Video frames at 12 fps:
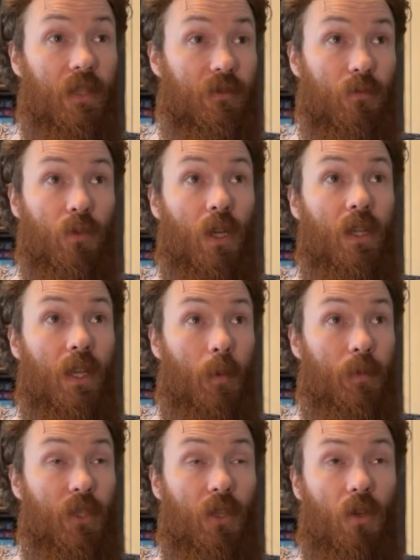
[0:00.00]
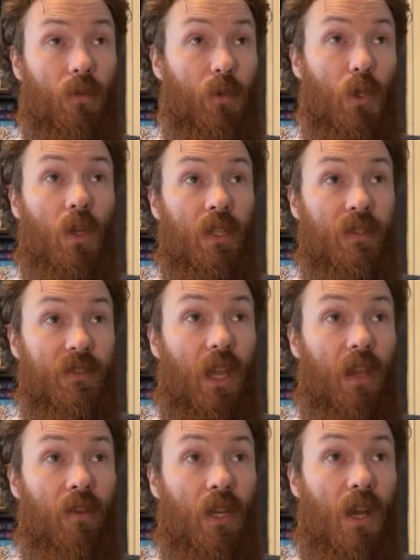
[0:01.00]
it's really up to you. If you didn't
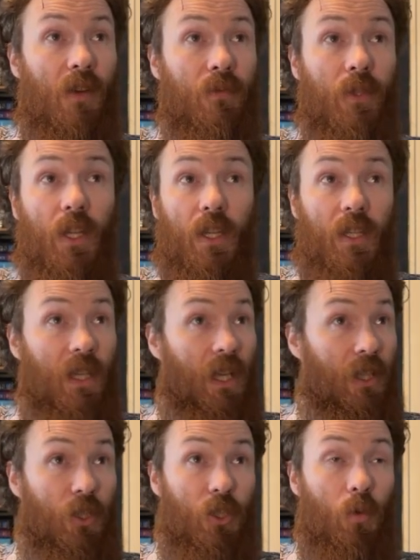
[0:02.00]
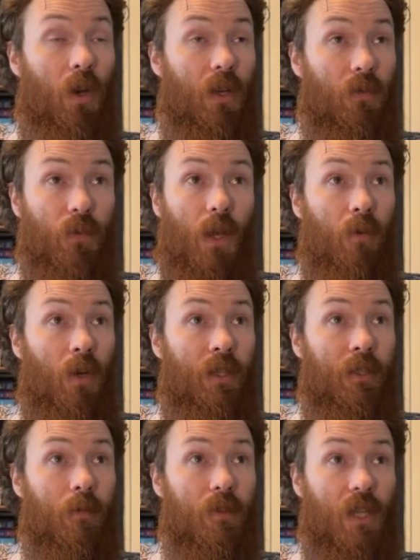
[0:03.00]
save enough and you want to front
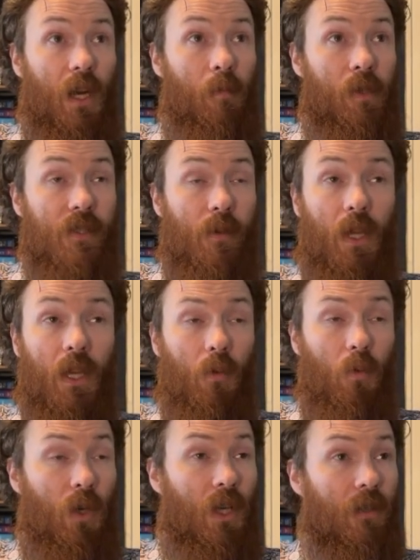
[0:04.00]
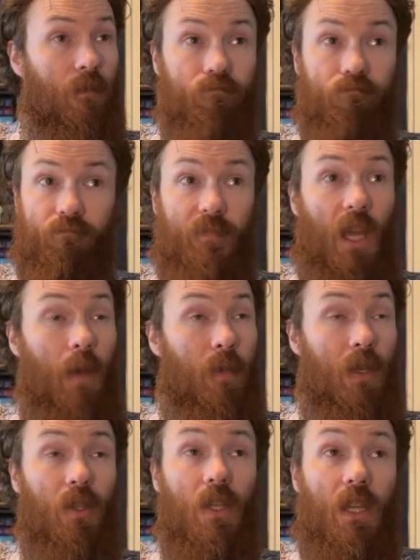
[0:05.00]
run your retirement to make it work, I
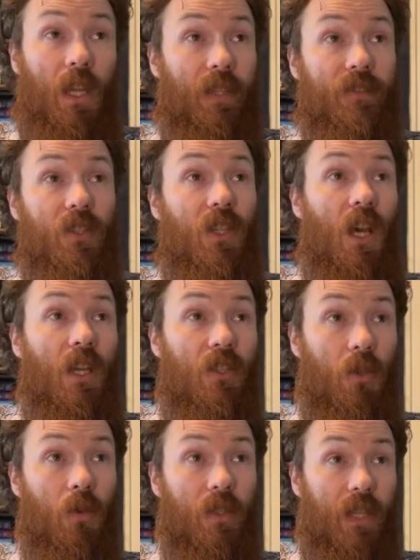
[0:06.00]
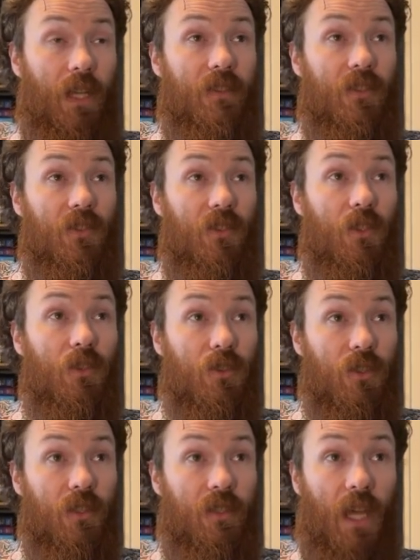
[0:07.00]
mean, you guess you got to do it. That's a solution.